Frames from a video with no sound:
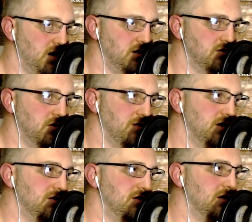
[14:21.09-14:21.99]

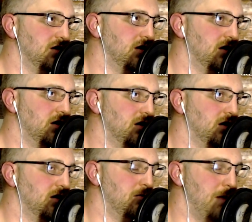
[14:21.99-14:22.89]
service,
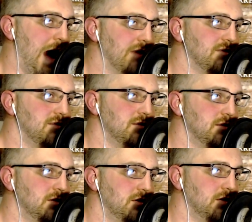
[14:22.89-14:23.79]
the mass,
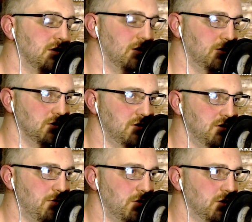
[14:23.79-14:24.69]
the Lord's
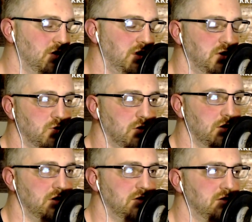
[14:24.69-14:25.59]
supper, the
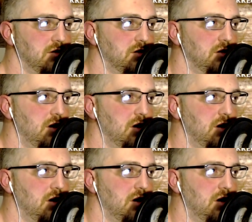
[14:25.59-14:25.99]
Eucharist.